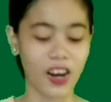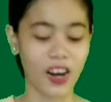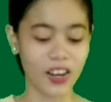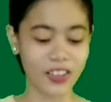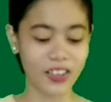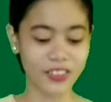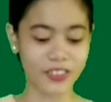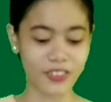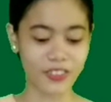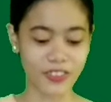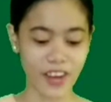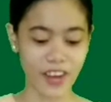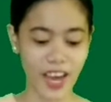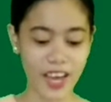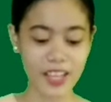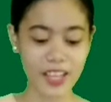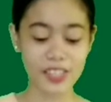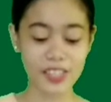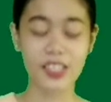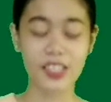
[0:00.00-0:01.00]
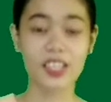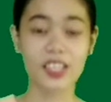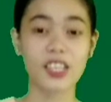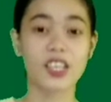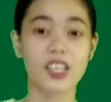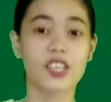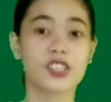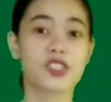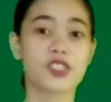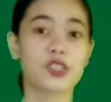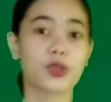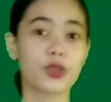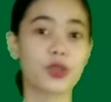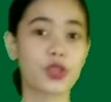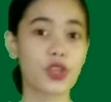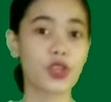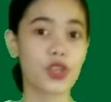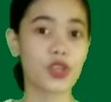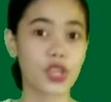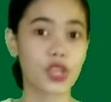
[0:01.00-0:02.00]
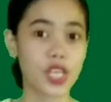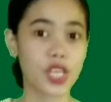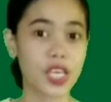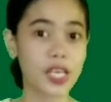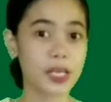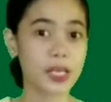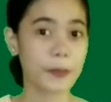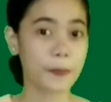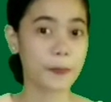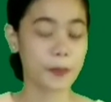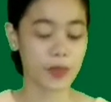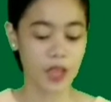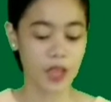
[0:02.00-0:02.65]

Alright, so do you think